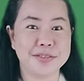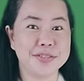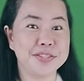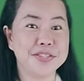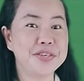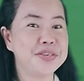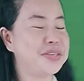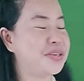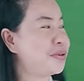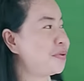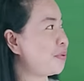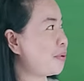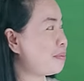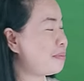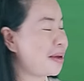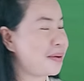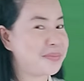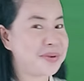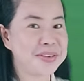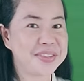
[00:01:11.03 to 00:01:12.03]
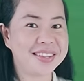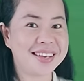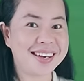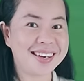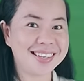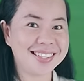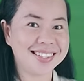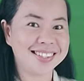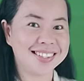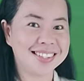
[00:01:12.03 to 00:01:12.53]
Do you remember
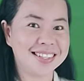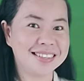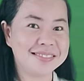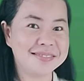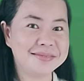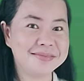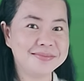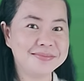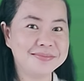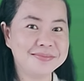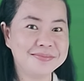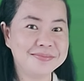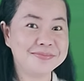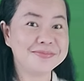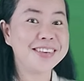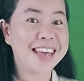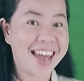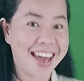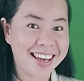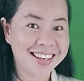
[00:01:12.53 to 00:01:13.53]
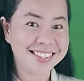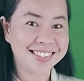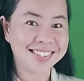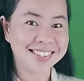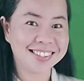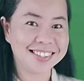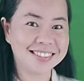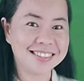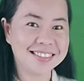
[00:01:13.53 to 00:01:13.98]
this? Yes?